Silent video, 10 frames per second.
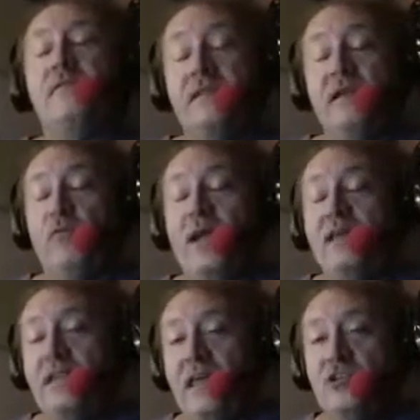
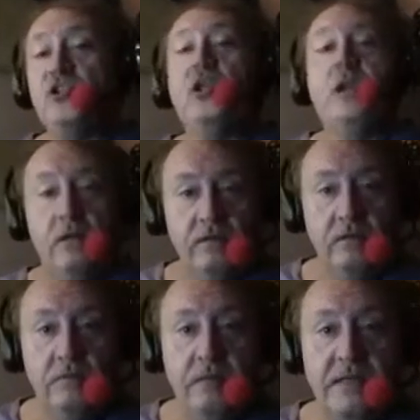deregulation,
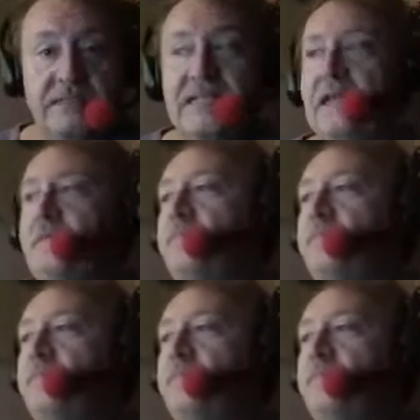busing.